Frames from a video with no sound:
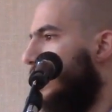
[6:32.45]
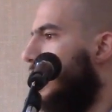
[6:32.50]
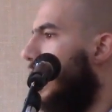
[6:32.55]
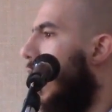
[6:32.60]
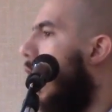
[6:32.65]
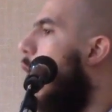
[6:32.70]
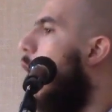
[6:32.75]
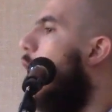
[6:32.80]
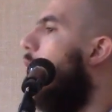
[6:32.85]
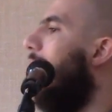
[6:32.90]

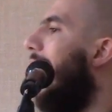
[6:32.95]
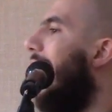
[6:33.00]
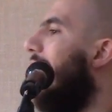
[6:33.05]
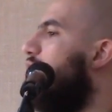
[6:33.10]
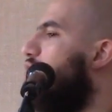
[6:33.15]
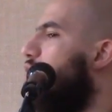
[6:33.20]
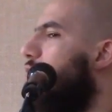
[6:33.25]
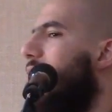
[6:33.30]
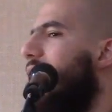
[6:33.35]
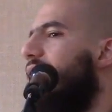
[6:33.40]
The whole
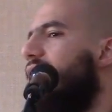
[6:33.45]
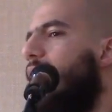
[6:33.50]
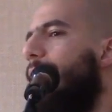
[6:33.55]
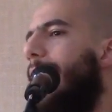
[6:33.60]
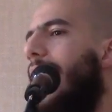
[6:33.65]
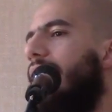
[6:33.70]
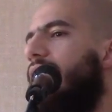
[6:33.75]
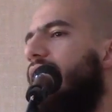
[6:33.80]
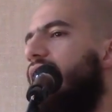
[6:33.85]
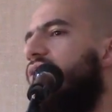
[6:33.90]
lecture is
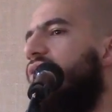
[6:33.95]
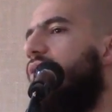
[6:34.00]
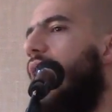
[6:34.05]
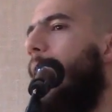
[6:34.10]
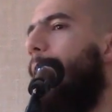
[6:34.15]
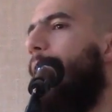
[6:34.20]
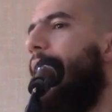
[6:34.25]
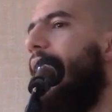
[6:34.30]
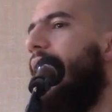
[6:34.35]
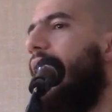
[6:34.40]
about this
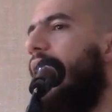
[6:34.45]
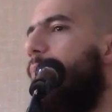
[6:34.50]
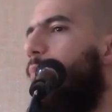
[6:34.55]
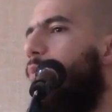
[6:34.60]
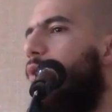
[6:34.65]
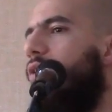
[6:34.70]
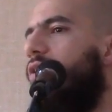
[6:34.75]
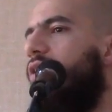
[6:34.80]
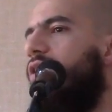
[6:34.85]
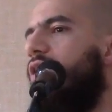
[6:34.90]
topic and
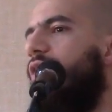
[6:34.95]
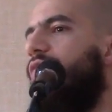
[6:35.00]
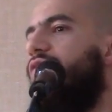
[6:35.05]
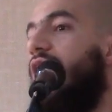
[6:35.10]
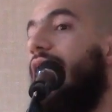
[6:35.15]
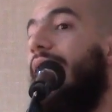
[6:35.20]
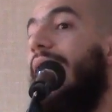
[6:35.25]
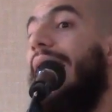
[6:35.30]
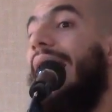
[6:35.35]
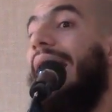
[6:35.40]
importance of
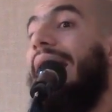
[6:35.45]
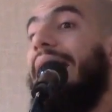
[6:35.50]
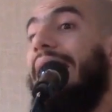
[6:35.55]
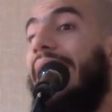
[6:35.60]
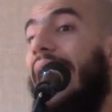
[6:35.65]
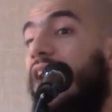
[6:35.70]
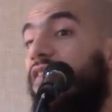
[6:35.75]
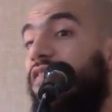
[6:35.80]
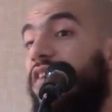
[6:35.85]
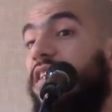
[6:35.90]
salah and
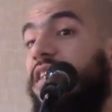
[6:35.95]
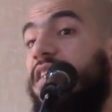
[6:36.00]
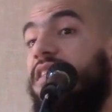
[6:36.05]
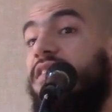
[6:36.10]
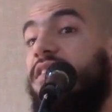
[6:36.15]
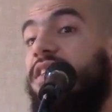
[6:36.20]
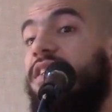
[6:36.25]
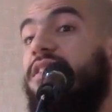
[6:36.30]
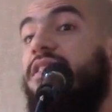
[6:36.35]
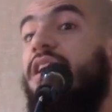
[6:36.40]
the
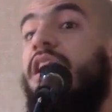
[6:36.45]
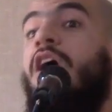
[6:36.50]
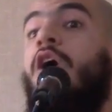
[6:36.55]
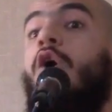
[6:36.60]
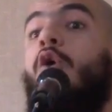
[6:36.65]
evidences